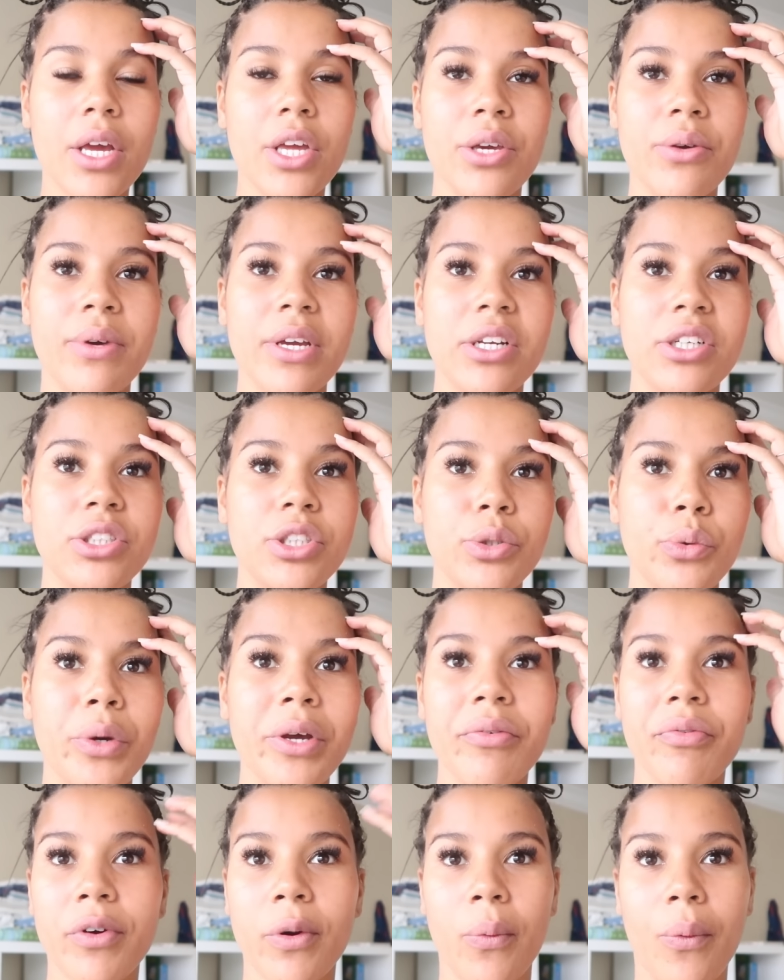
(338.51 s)
You can do
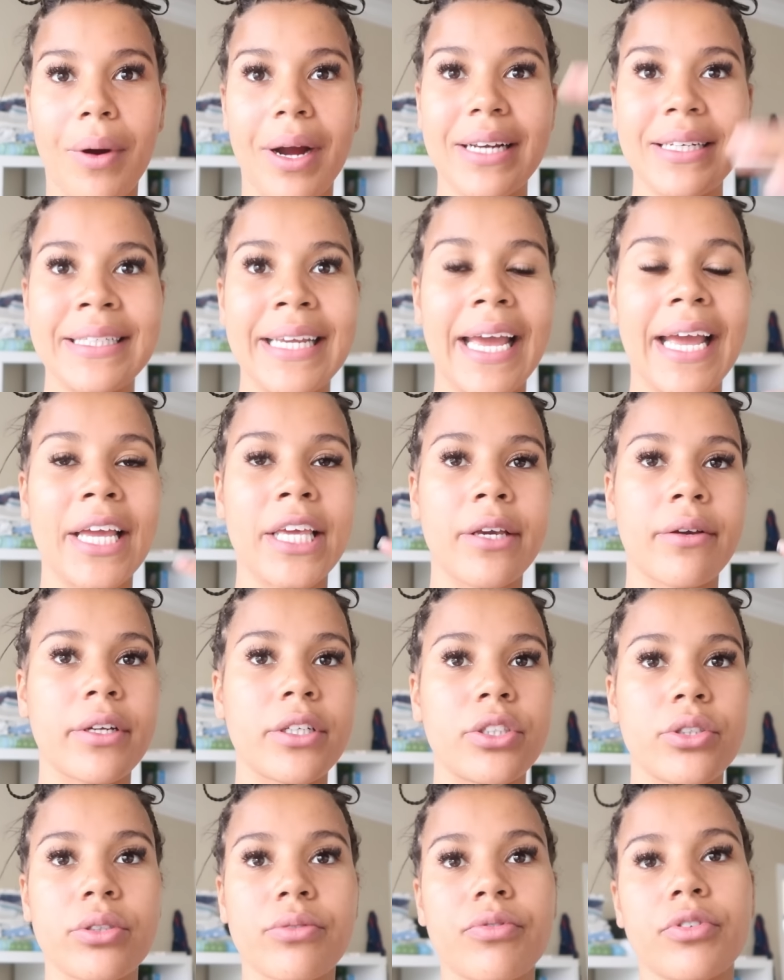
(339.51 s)
it for 1 day, you
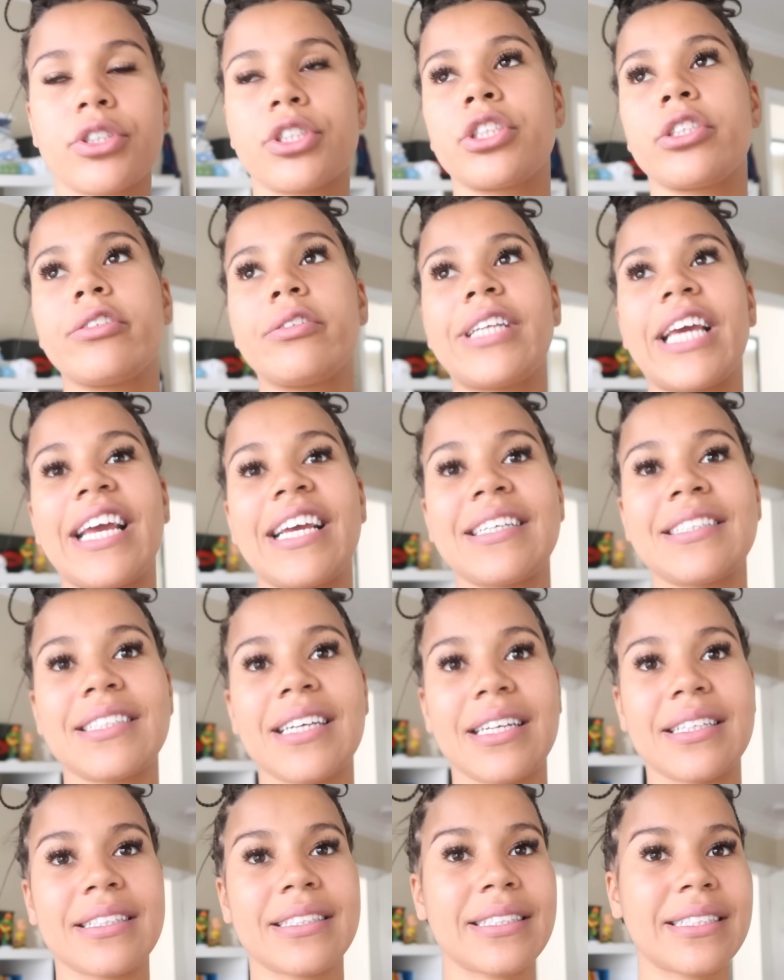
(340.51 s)
can do it for 2 days,
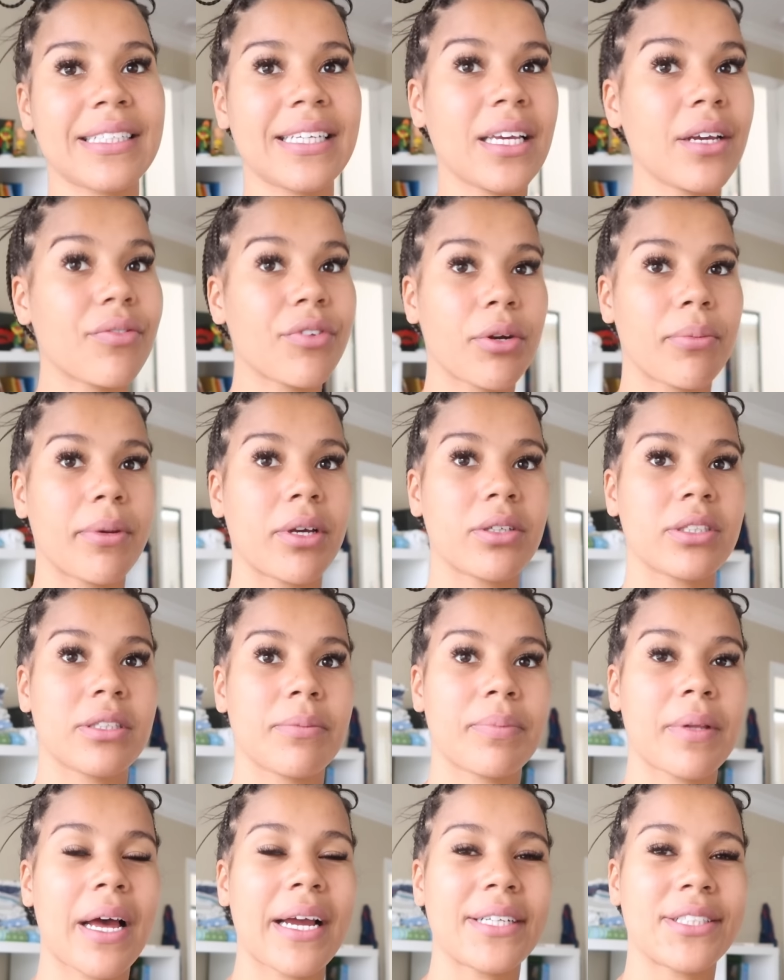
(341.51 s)
and see if your milk
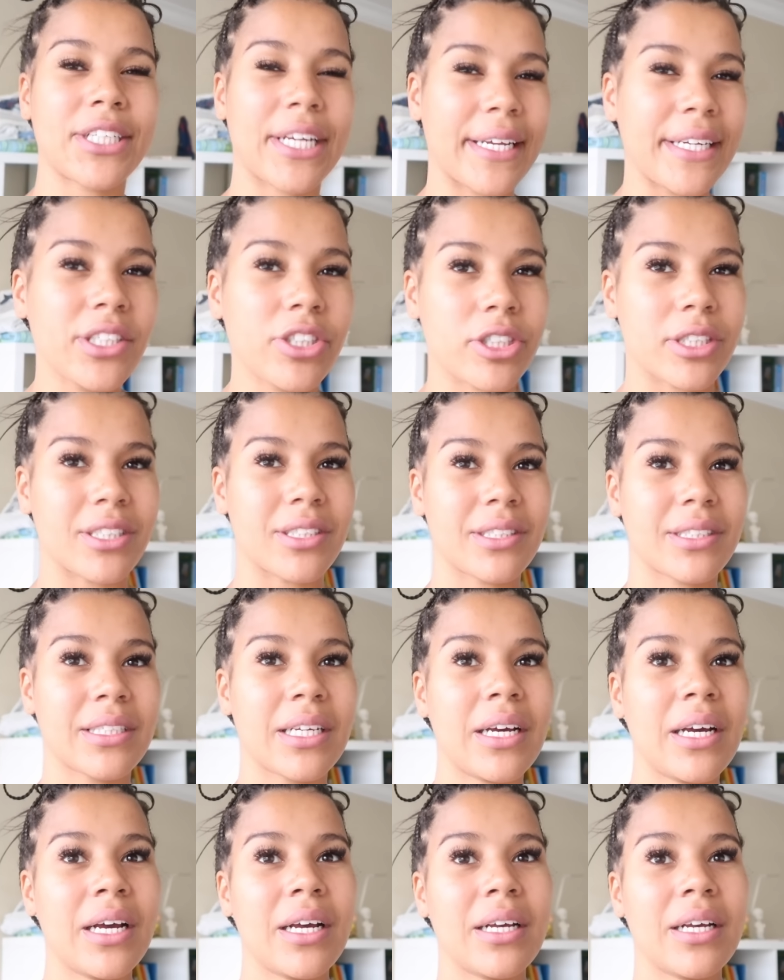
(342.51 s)
supply changes.